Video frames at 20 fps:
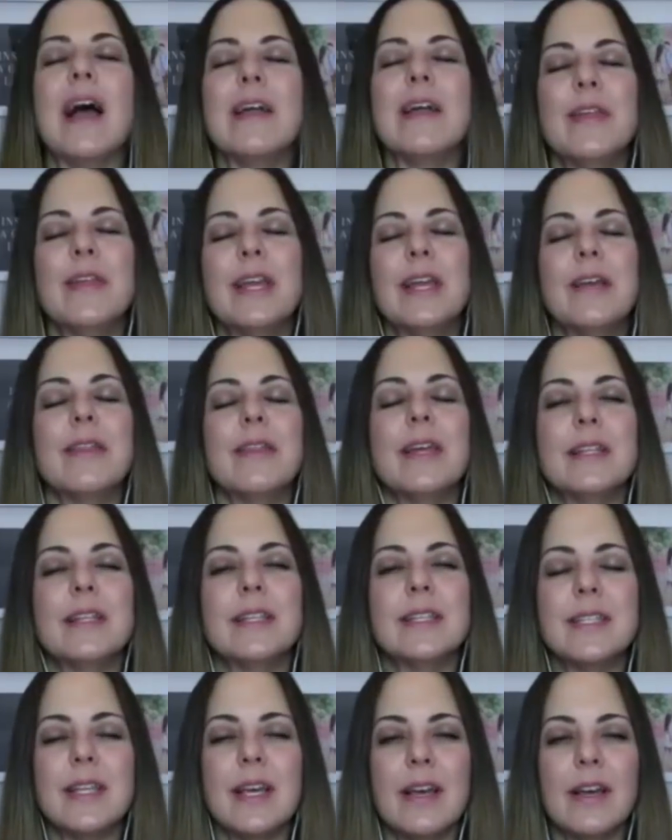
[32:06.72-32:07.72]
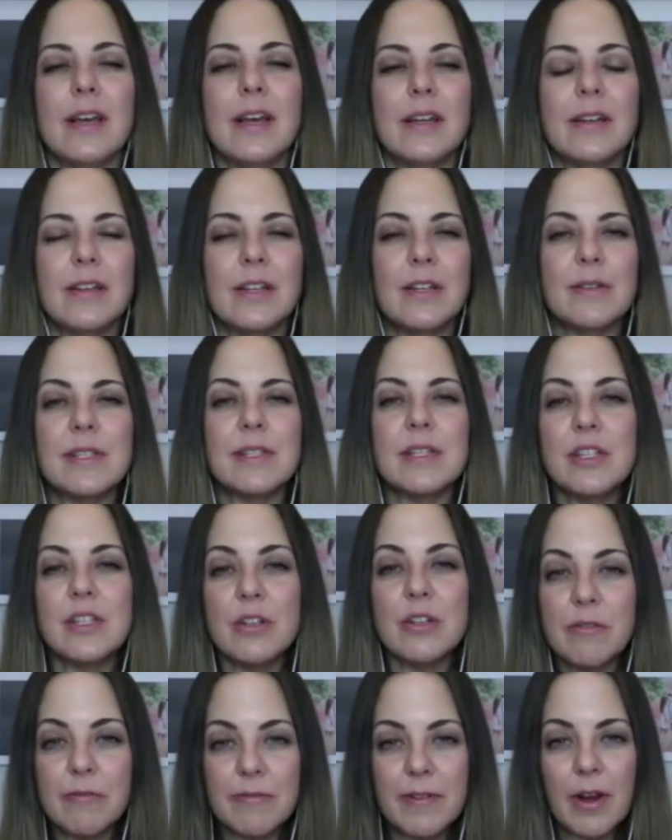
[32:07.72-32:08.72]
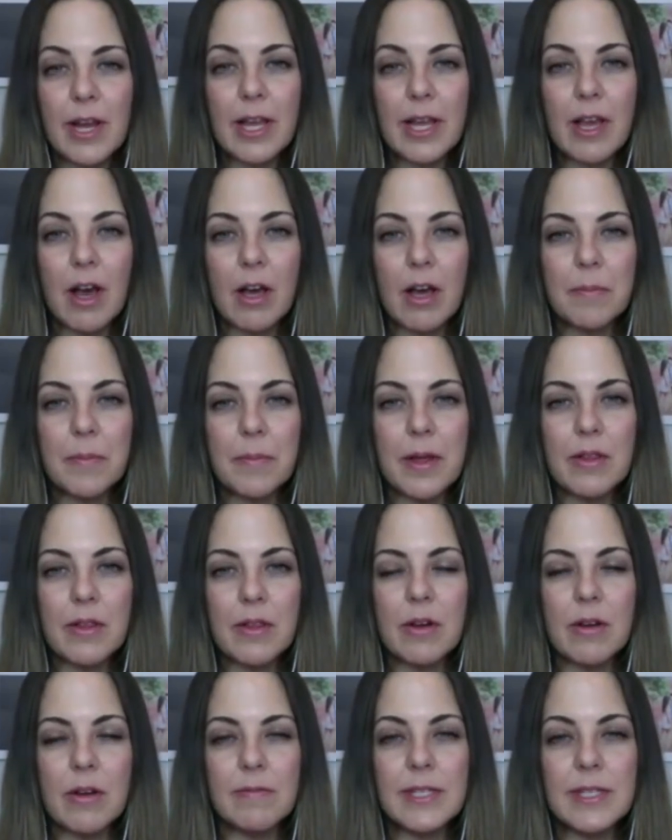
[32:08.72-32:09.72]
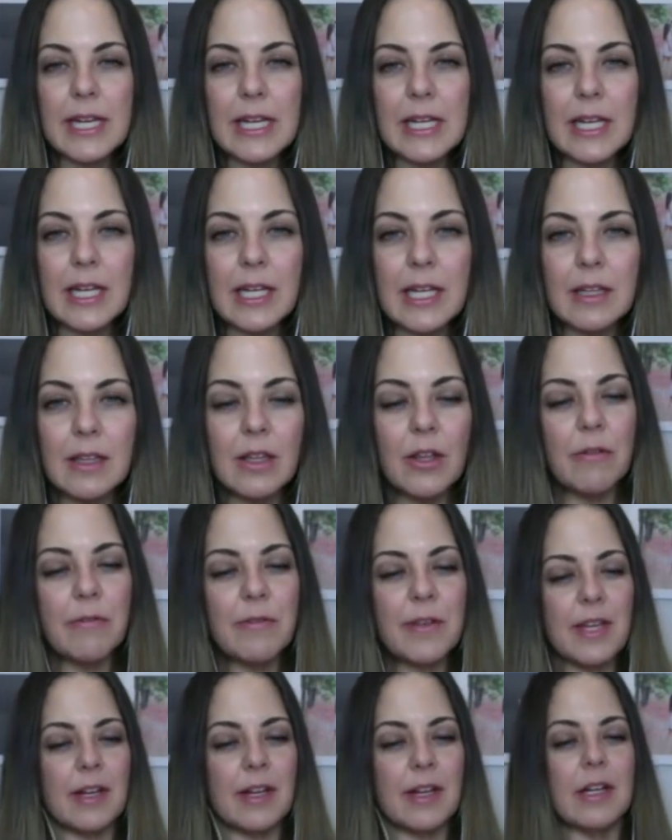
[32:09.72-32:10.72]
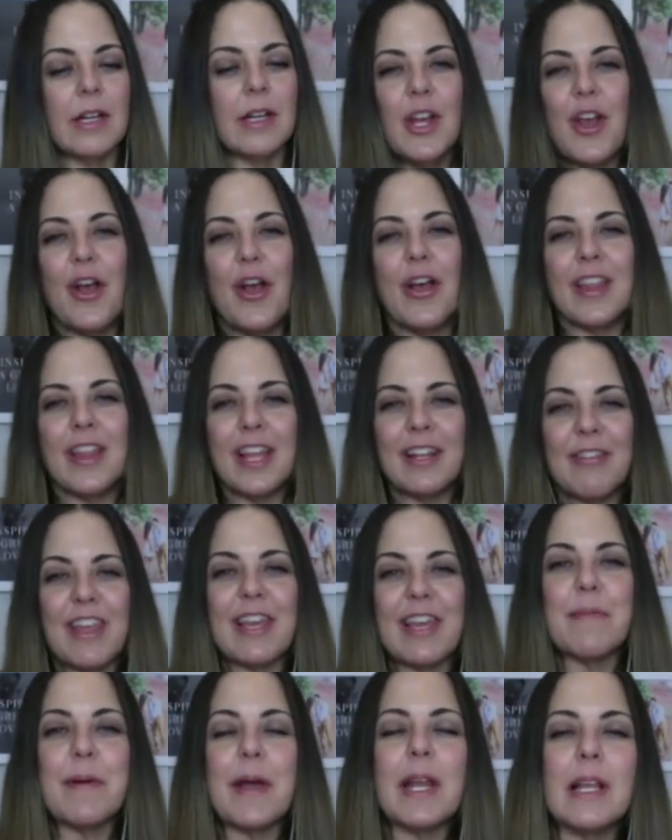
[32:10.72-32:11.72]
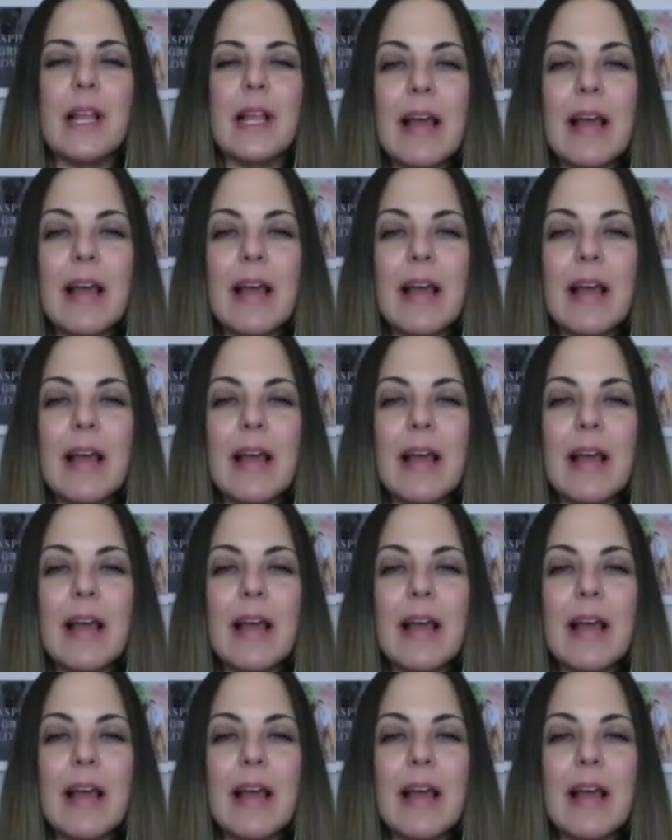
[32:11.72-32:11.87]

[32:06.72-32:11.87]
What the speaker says: think that, since you're the fairy godmother of dating and love here, that think about it.